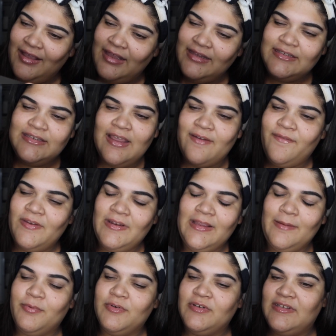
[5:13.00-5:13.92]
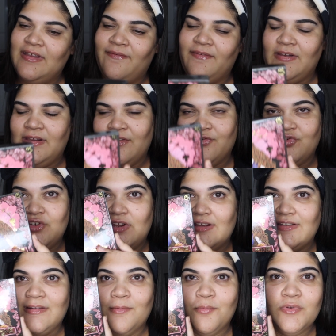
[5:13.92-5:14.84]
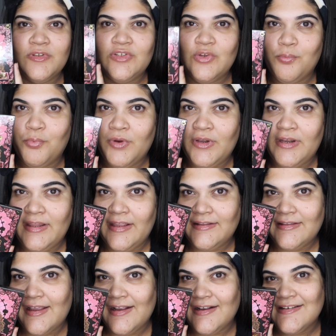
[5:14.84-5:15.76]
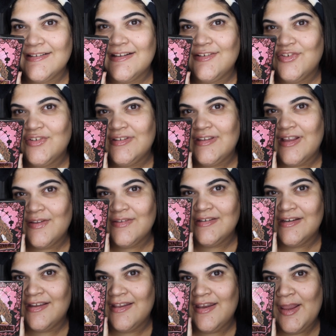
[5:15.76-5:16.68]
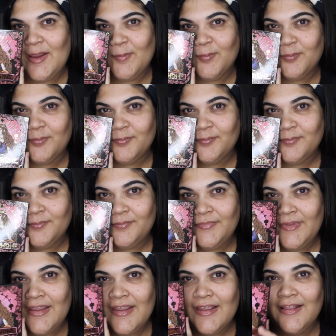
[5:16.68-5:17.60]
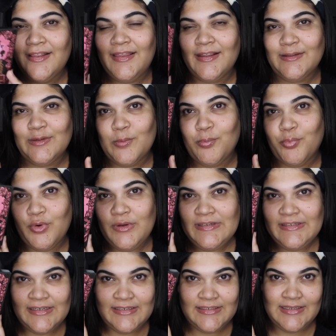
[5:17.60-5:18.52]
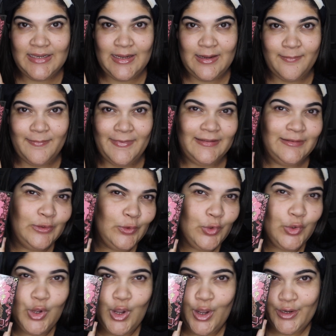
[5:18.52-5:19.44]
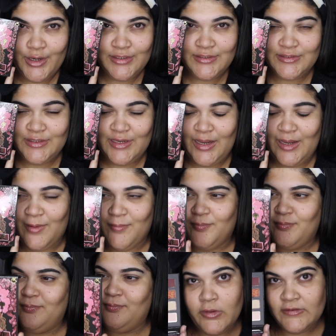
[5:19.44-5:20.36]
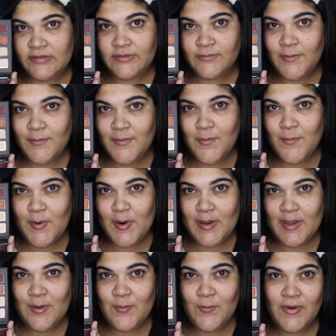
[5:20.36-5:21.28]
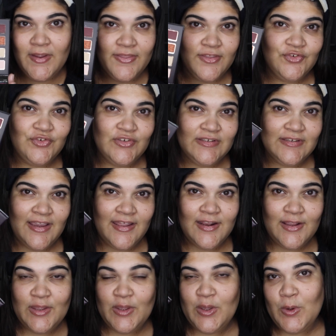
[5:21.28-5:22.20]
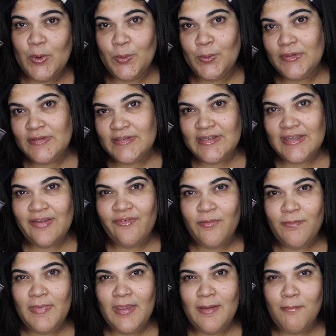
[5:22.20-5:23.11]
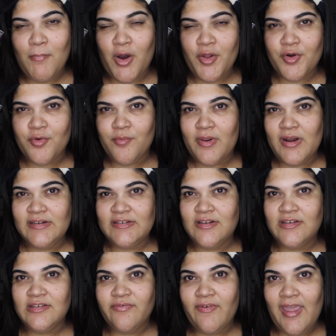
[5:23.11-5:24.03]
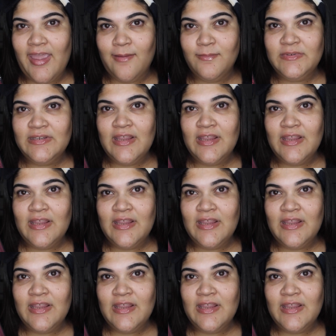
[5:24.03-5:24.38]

It's definitely Persephone if she has someone so pretty like that, because that just sounds like a name. Like a little princess name, like a little goddess name. This is what we're working with. She's kind of cute. It's giving me modern Renaissance vibes.